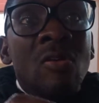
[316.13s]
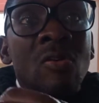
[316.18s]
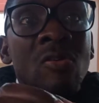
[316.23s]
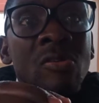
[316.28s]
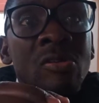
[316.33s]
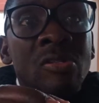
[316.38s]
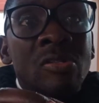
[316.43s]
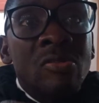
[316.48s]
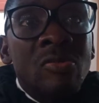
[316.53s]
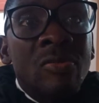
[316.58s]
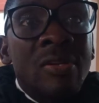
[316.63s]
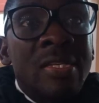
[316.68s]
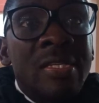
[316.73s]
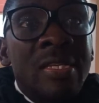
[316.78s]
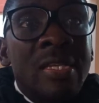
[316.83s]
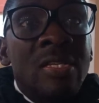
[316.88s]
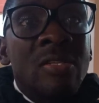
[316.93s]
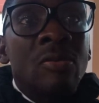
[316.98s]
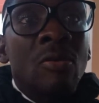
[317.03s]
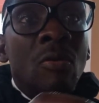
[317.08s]
or
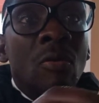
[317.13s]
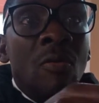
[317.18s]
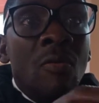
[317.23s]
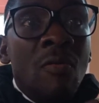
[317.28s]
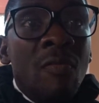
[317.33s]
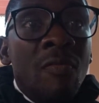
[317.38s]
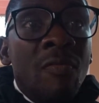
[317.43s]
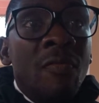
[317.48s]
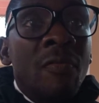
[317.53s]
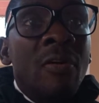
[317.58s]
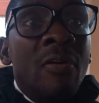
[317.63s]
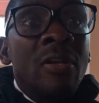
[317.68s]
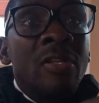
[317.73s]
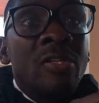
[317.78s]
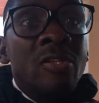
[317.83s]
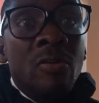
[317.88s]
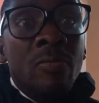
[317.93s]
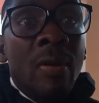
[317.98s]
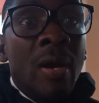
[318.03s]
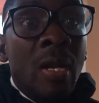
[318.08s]
traces of
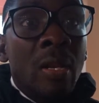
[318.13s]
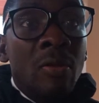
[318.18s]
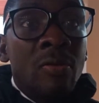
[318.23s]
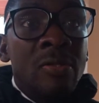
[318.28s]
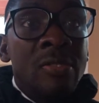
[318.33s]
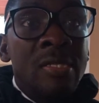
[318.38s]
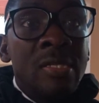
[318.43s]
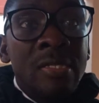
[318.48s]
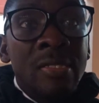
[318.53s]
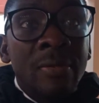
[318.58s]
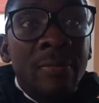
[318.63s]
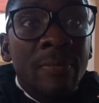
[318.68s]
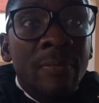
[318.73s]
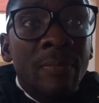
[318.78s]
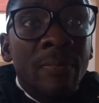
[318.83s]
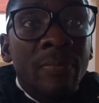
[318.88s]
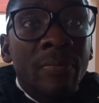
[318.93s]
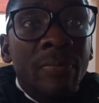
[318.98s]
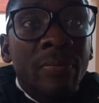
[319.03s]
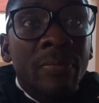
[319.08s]
tuberculosis?
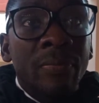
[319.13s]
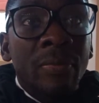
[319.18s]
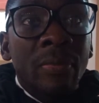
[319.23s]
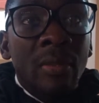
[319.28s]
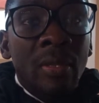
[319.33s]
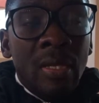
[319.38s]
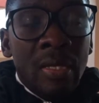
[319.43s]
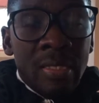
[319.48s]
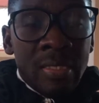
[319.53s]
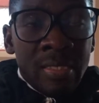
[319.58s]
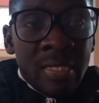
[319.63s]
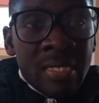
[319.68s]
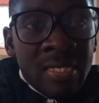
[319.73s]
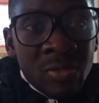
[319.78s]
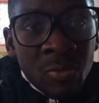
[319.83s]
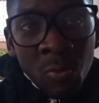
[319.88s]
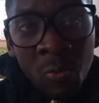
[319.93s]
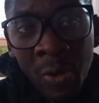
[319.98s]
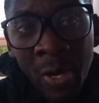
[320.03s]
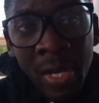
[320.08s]

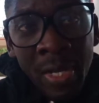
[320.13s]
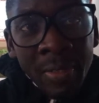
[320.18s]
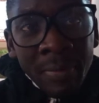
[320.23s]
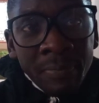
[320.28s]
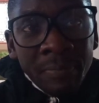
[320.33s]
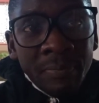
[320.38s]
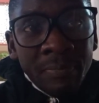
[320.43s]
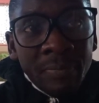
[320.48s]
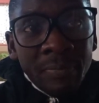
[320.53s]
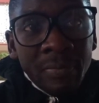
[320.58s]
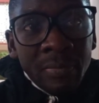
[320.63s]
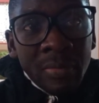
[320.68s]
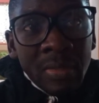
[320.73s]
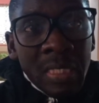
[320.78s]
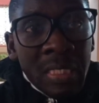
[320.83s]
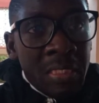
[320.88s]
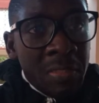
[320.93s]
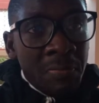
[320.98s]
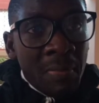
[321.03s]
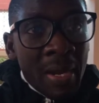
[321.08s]
Yes, where? Well,
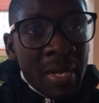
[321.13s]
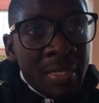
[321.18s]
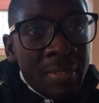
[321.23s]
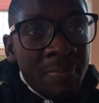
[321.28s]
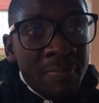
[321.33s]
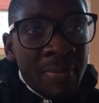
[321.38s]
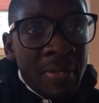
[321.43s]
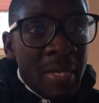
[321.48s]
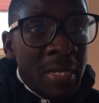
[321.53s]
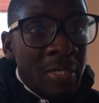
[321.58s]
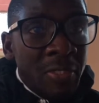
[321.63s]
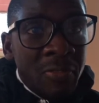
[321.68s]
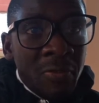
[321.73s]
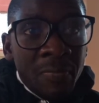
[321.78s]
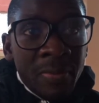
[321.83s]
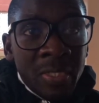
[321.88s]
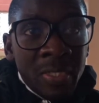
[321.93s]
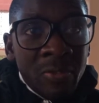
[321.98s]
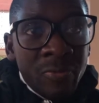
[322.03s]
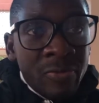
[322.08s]
it might be a little
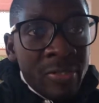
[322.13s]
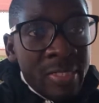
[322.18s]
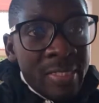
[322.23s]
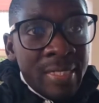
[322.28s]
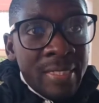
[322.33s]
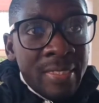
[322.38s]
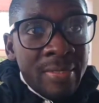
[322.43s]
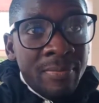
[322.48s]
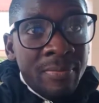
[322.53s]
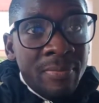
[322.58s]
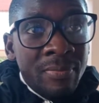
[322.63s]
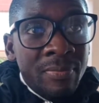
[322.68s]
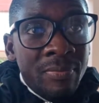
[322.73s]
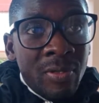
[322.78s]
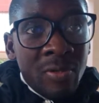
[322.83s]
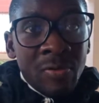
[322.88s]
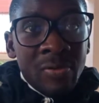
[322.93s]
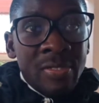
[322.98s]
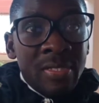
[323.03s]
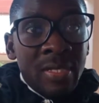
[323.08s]
bit treated
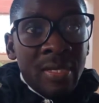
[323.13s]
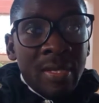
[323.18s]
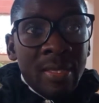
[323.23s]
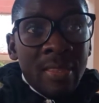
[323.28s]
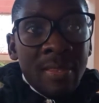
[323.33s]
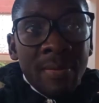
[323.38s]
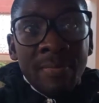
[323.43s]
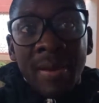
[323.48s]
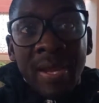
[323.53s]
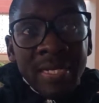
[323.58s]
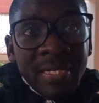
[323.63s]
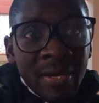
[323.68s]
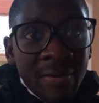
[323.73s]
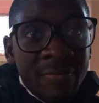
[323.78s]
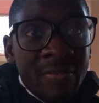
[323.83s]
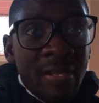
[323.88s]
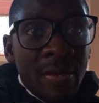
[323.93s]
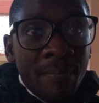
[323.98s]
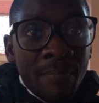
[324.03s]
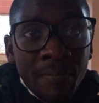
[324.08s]
because they might have
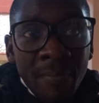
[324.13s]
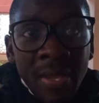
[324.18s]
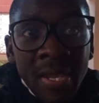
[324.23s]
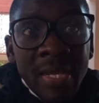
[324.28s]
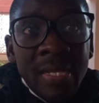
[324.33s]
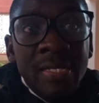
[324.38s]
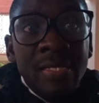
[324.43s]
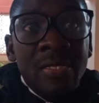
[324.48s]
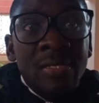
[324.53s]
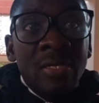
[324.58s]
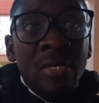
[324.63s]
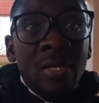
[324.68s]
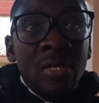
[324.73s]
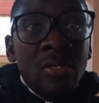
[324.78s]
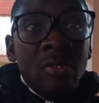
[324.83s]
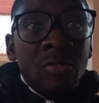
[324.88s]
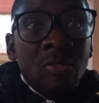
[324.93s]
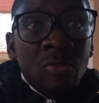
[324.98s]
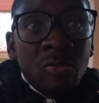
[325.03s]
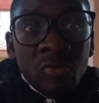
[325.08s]
some maize
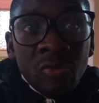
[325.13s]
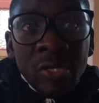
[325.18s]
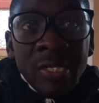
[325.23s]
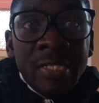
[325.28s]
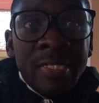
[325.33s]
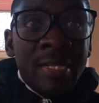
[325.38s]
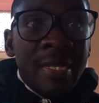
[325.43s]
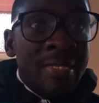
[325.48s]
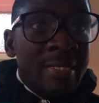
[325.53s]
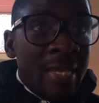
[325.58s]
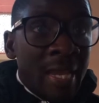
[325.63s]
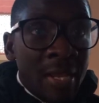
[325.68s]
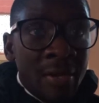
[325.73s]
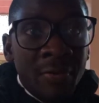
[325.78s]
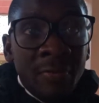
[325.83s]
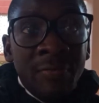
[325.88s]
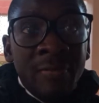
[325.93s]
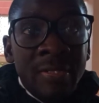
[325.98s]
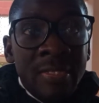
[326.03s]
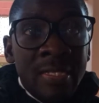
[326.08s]
to treat that kind
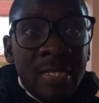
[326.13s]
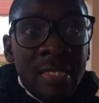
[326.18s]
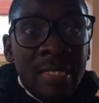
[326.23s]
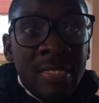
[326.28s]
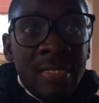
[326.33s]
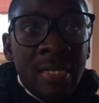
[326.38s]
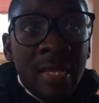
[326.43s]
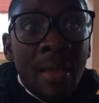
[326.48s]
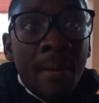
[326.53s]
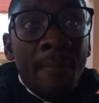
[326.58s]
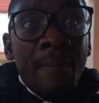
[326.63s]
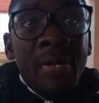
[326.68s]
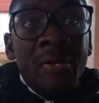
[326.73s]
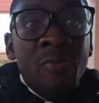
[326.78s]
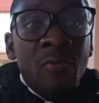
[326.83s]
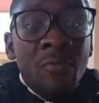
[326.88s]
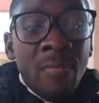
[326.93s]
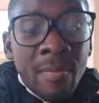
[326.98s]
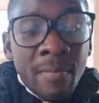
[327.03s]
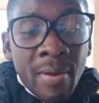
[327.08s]
of disease. But
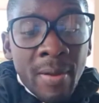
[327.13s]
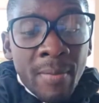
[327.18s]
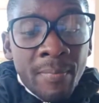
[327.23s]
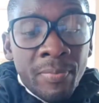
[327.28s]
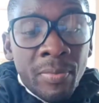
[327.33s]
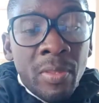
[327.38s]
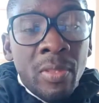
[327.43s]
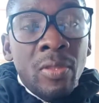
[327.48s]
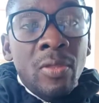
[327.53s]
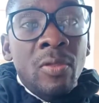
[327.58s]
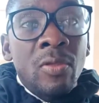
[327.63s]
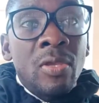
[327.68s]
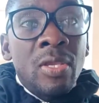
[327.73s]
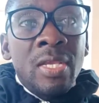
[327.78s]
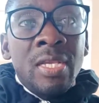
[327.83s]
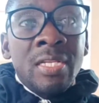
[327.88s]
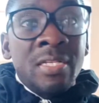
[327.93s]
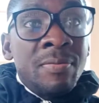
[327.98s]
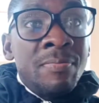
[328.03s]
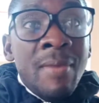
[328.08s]
remember,
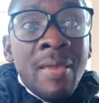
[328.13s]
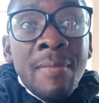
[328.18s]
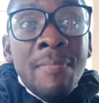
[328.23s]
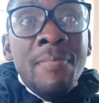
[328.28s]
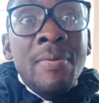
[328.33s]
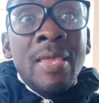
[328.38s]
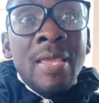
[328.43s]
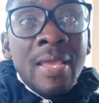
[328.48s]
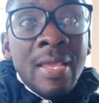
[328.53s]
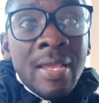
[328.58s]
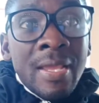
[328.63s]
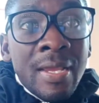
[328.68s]
it may be